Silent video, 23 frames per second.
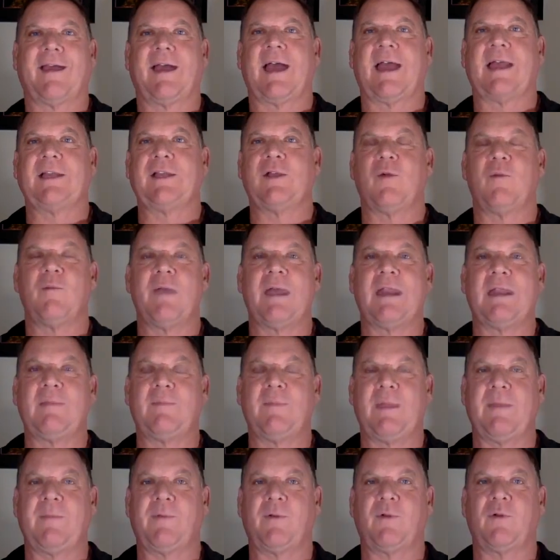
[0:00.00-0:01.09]
I know many
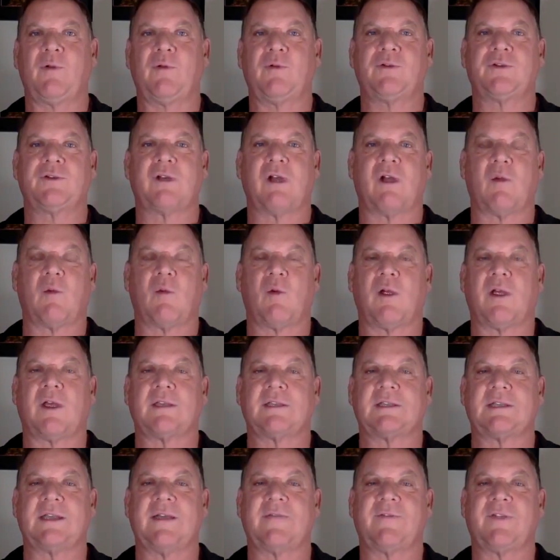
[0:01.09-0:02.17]
people who start work
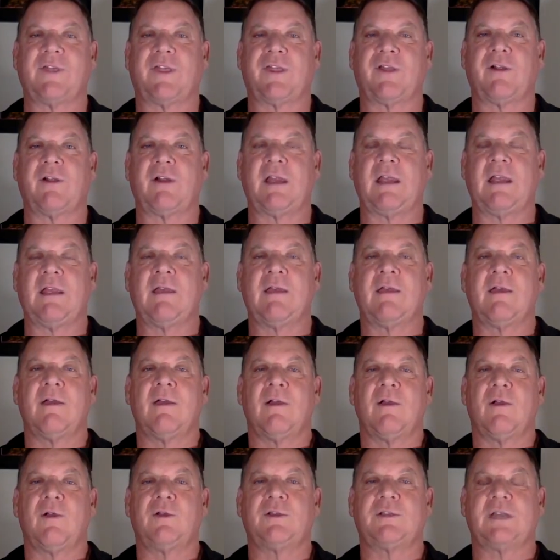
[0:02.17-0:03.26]
at 7:30
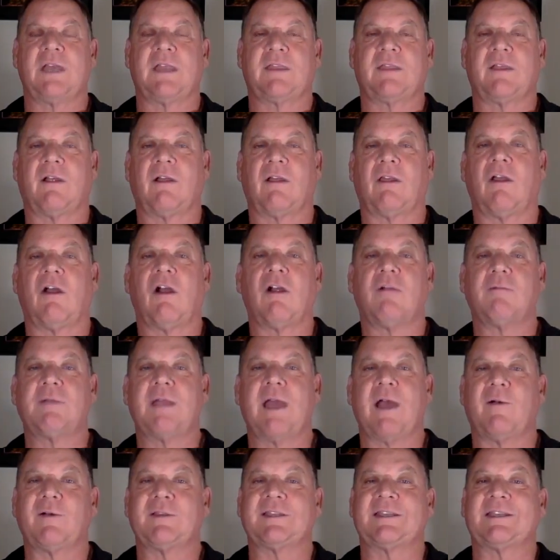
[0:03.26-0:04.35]
who set their alarm
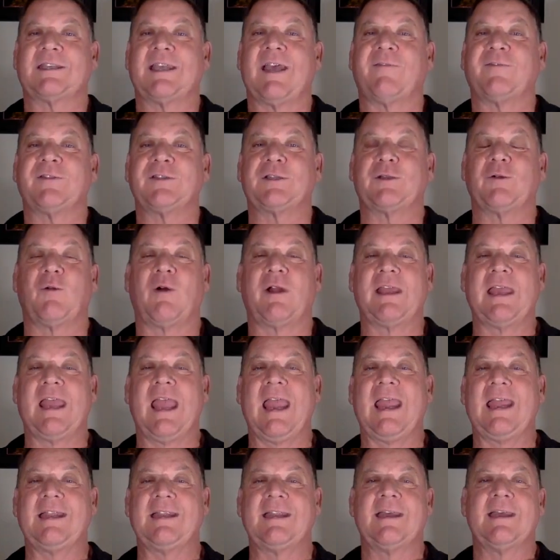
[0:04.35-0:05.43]
now at
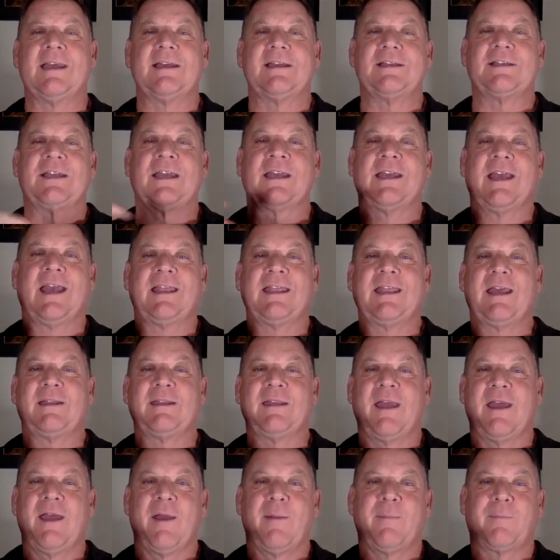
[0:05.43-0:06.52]
7:28 and
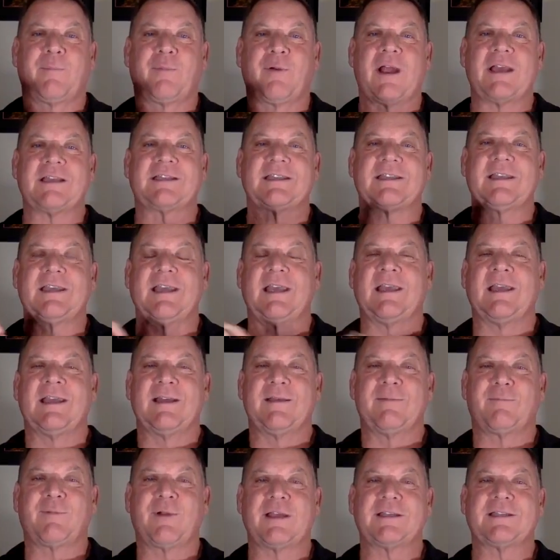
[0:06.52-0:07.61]
then press
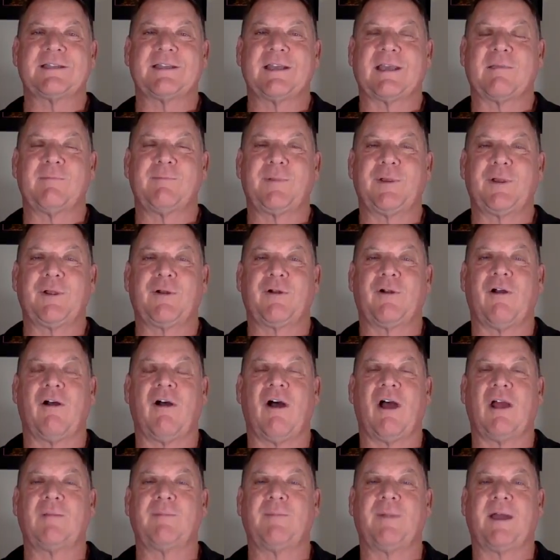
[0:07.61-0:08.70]
the computer
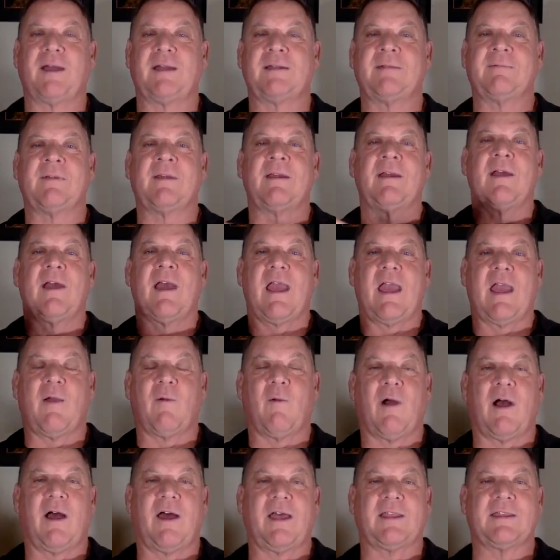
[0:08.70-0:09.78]
on button
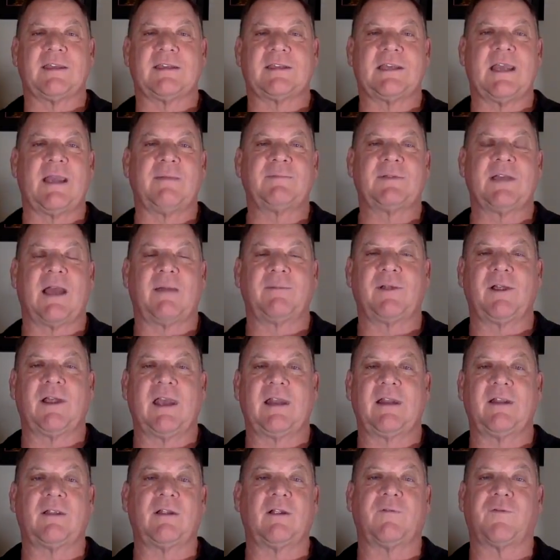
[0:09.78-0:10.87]
while at the same time they're
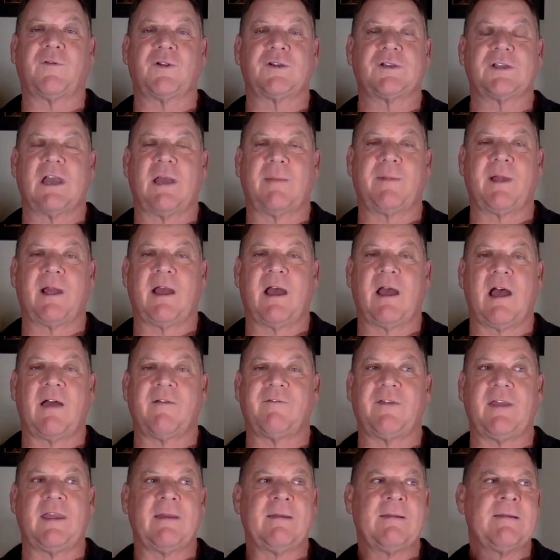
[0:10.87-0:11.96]
getting their first cup of
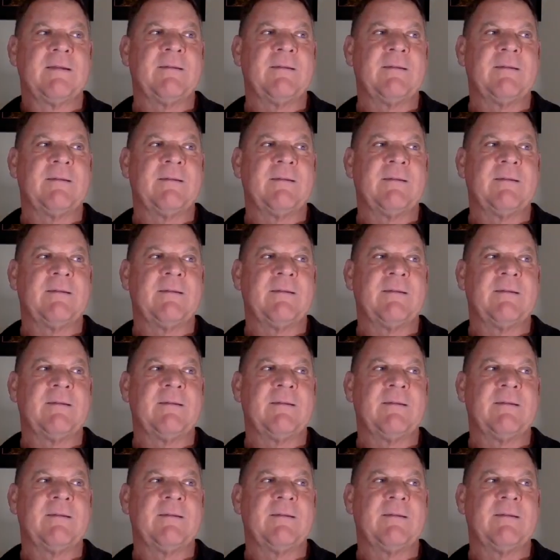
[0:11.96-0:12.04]
coffee.